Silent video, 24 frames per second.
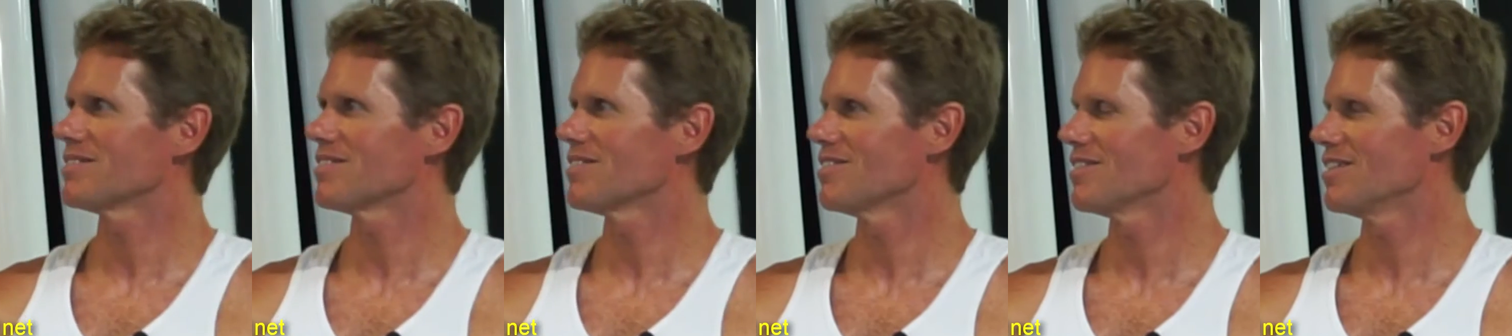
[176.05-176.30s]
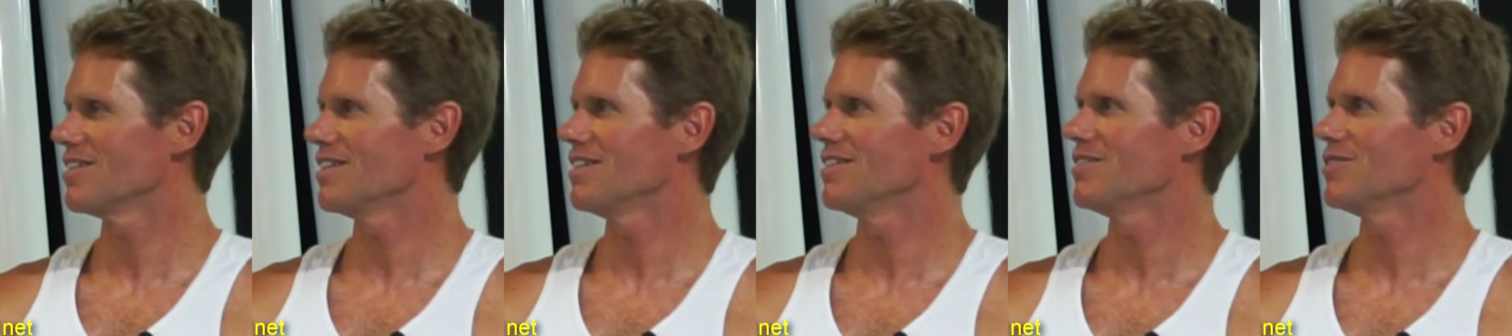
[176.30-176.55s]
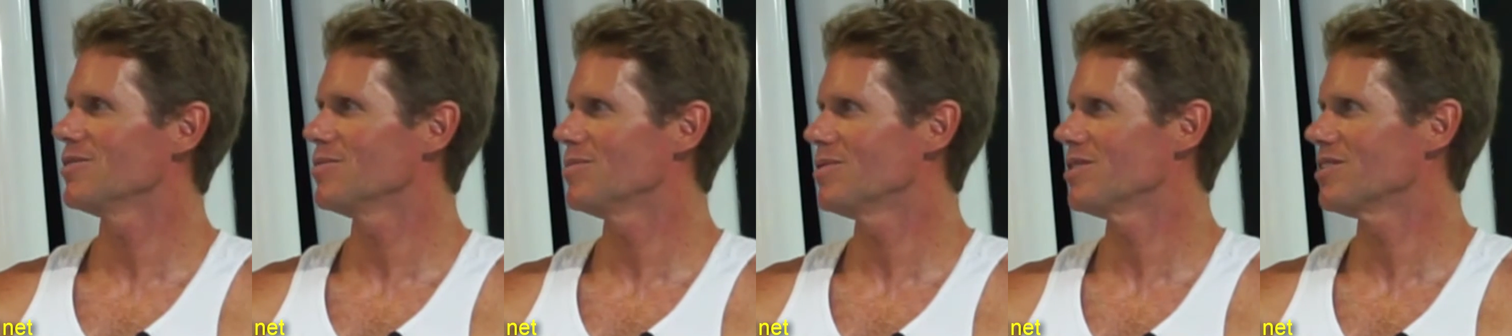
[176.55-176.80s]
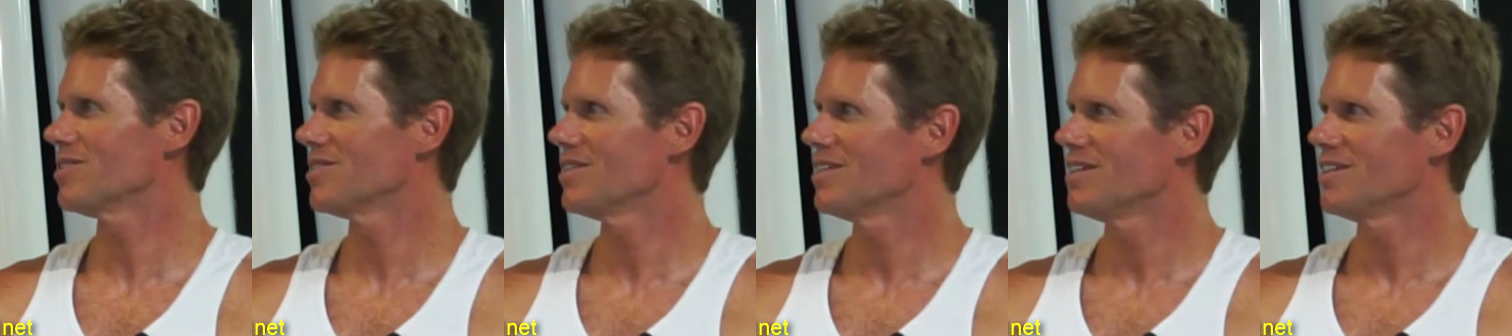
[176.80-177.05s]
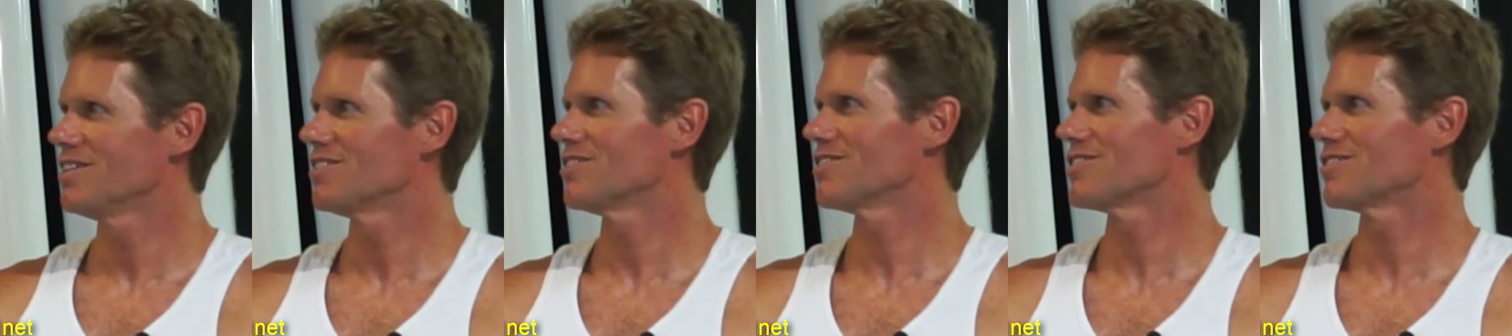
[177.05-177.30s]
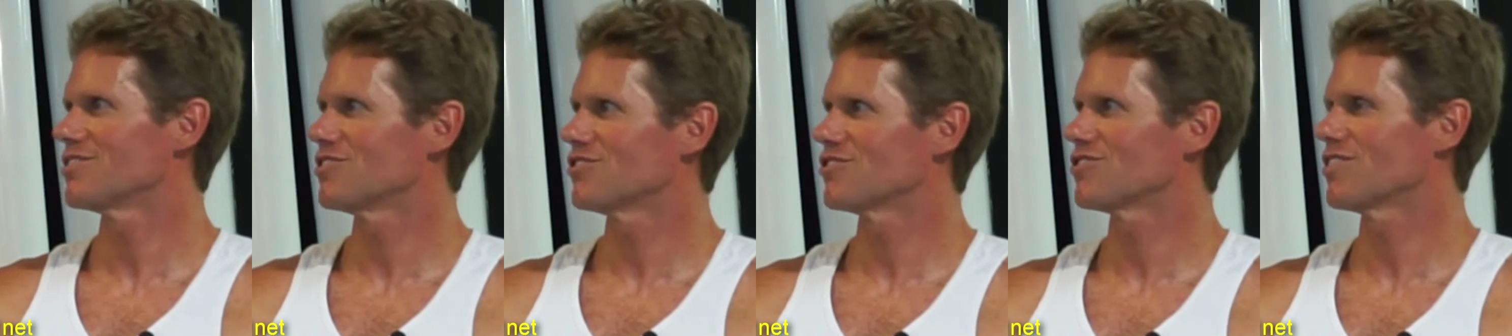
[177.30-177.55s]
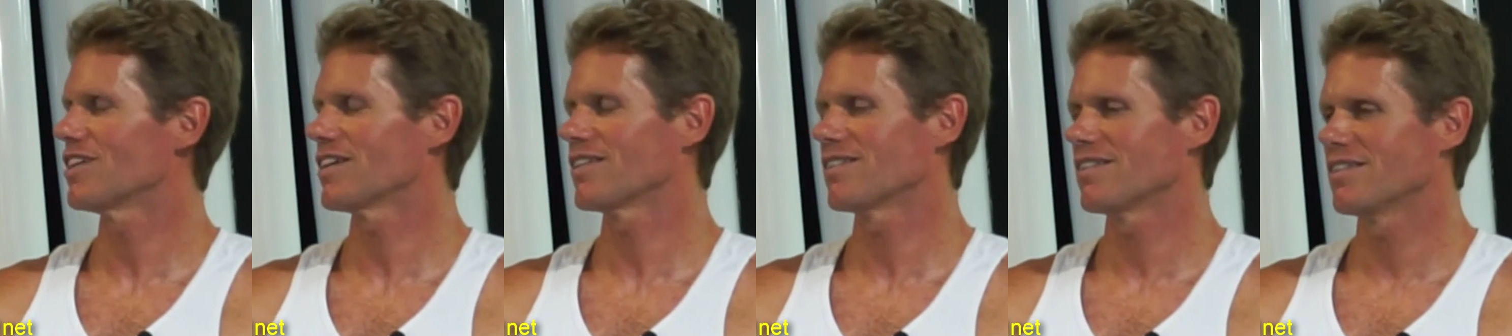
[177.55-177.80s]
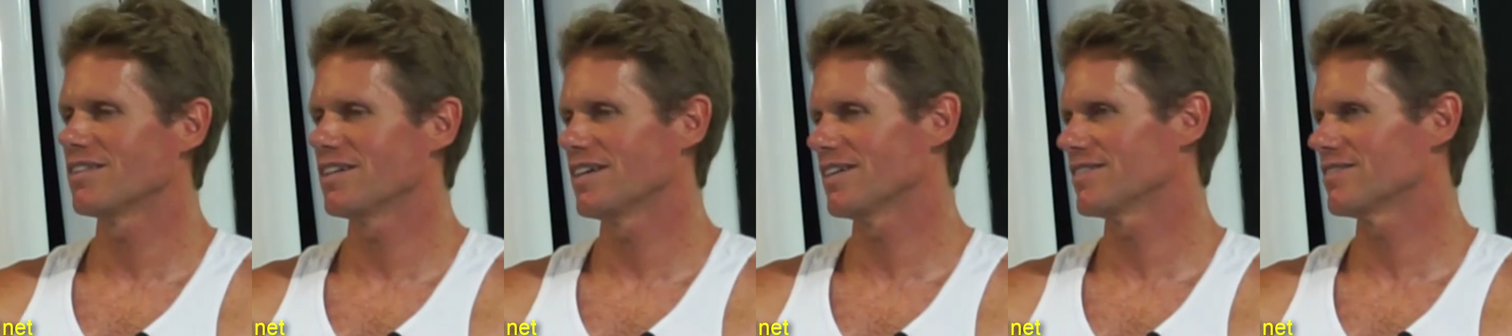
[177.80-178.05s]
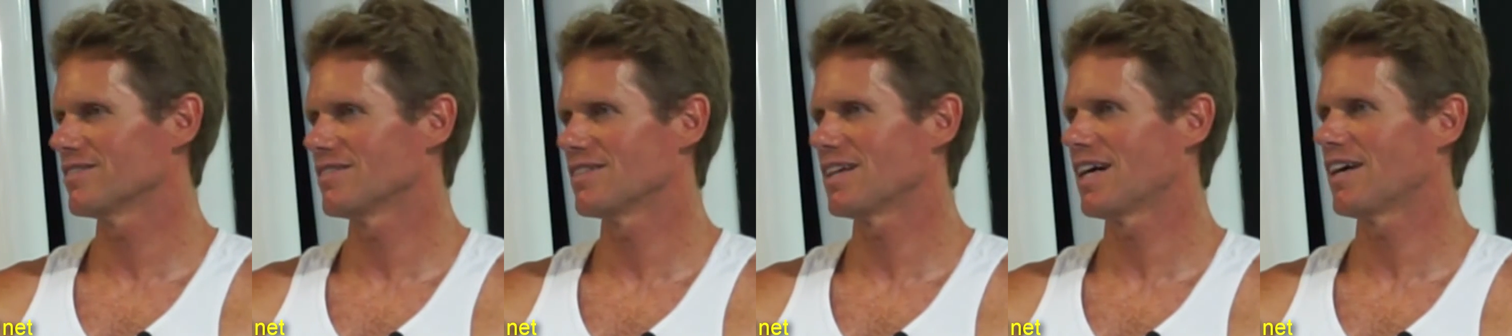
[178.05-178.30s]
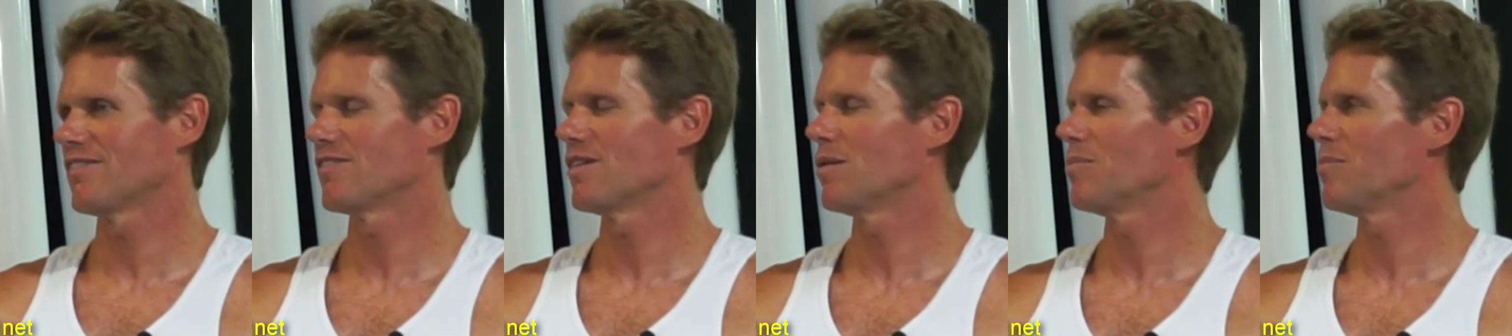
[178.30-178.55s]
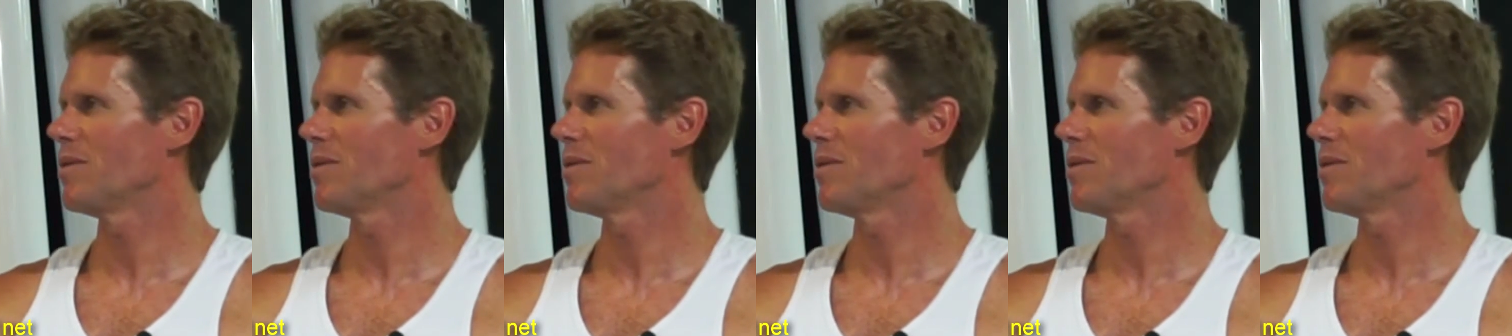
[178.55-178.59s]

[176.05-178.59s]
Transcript: on an Indo board, just to strengthen the legs and have that